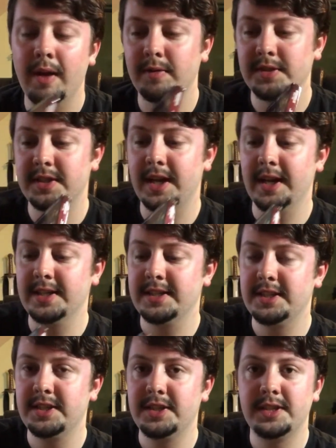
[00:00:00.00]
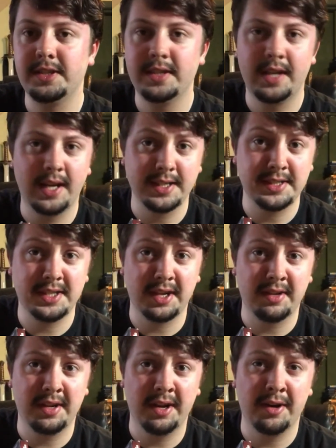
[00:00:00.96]
It was just kind of
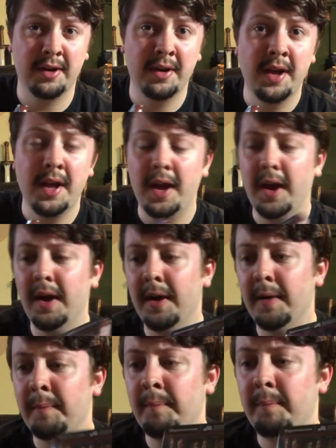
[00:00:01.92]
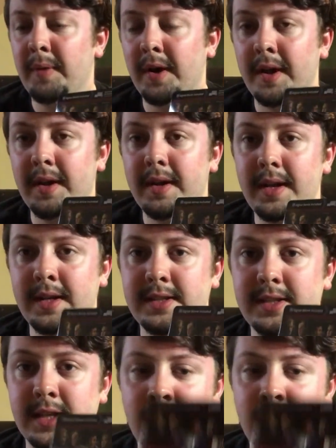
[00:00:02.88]
stuck there. But it's,